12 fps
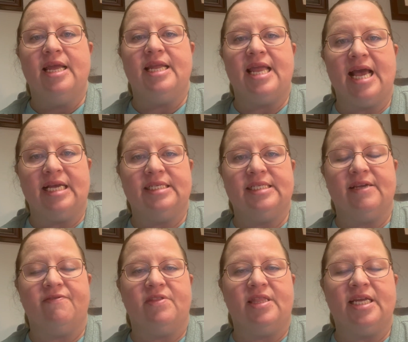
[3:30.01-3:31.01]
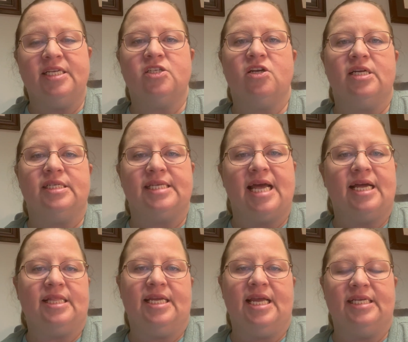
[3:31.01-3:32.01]
yes, if things are
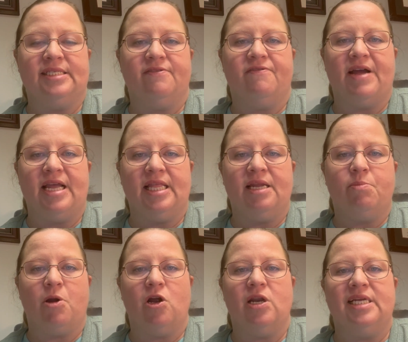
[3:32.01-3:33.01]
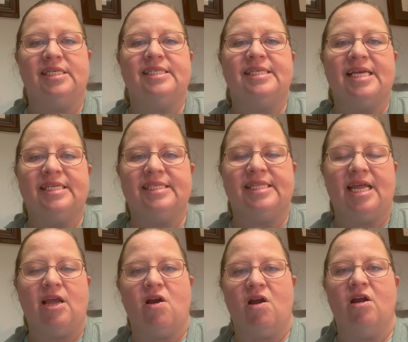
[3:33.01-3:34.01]
exactly as the filing party says they
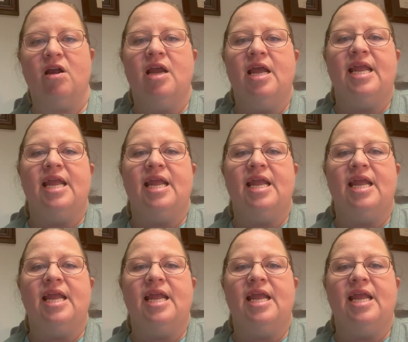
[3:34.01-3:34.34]
are,